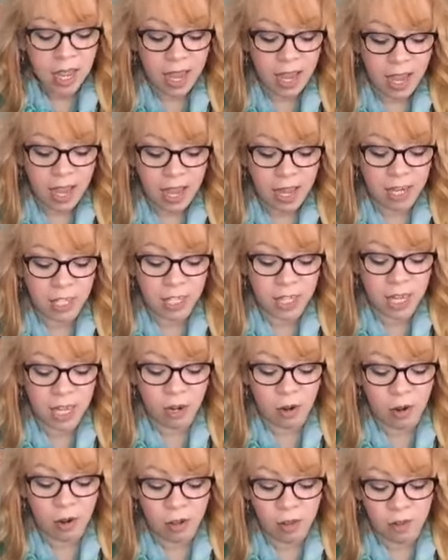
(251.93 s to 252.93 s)
and
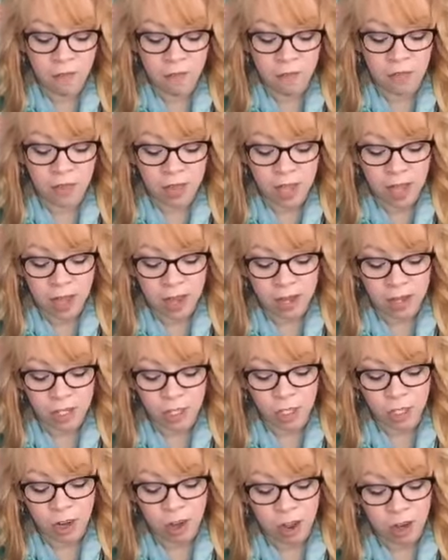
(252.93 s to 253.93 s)
get all of
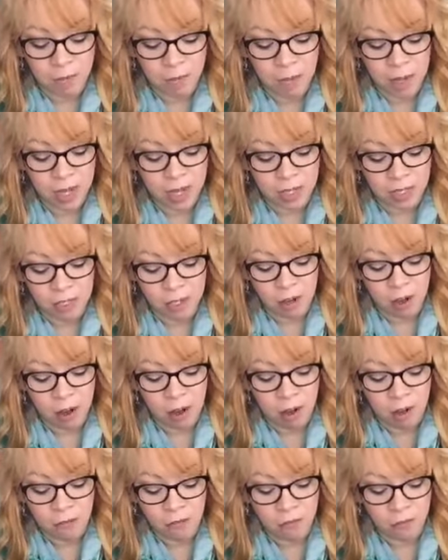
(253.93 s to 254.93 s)
that chalk paste
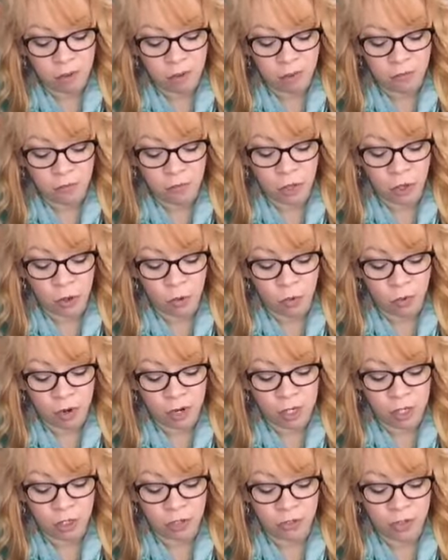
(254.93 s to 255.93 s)
off of
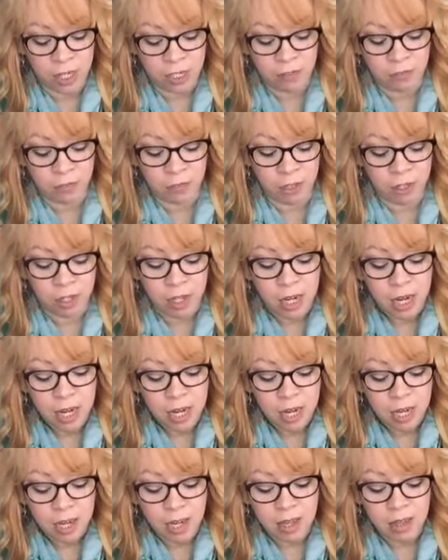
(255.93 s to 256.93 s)
your transfer.
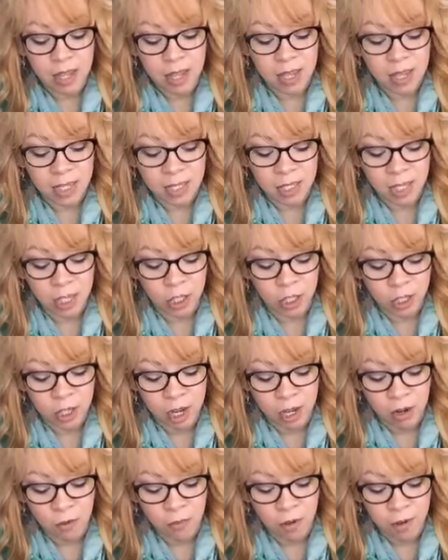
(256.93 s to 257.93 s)
And like I said, you
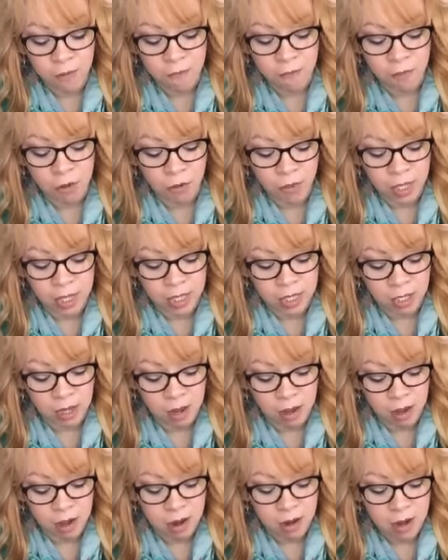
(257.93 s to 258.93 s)
kind of want to focus
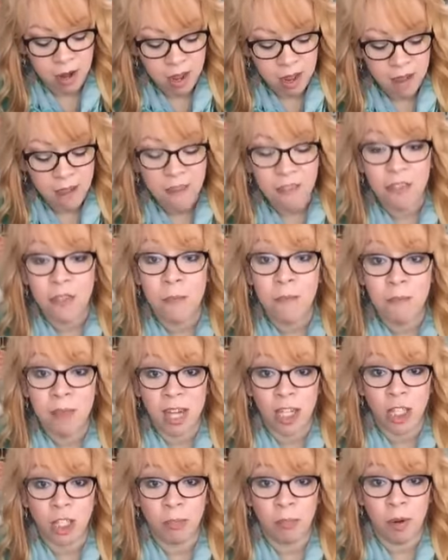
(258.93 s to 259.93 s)
on the
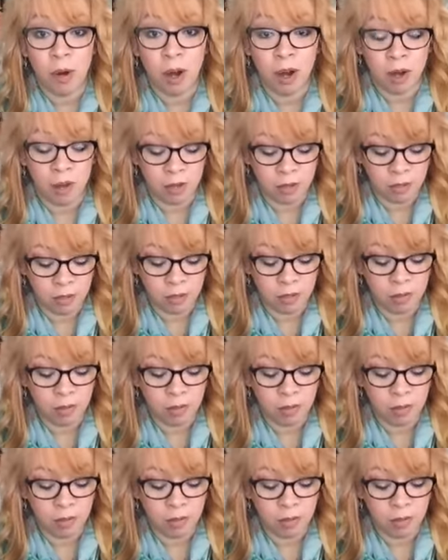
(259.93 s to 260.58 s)
mesh part,